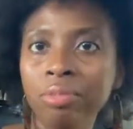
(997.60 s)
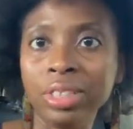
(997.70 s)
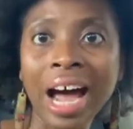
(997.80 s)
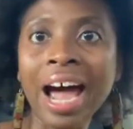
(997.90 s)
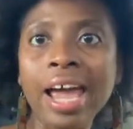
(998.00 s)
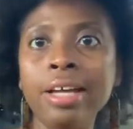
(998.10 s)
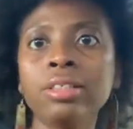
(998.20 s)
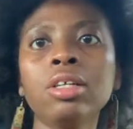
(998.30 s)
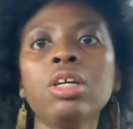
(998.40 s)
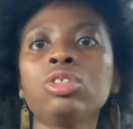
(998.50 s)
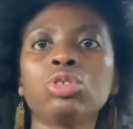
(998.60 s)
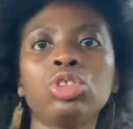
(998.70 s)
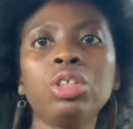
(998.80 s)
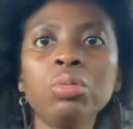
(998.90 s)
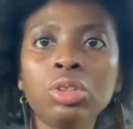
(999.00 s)
died, so
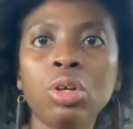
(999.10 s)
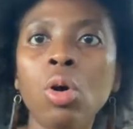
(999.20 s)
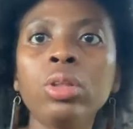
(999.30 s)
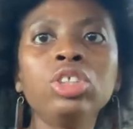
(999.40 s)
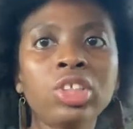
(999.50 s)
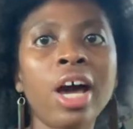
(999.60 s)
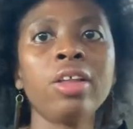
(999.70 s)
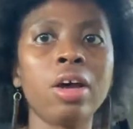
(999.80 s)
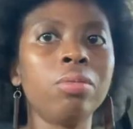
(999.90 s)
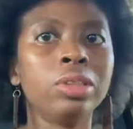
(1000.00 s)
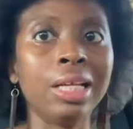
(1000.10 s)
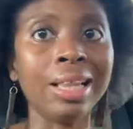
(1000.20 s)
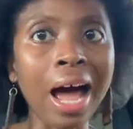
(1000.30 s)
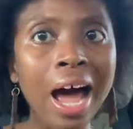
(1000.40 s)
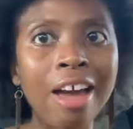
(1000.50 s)
she was the only child that was
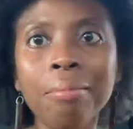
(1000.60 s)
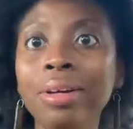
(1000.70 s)
alive.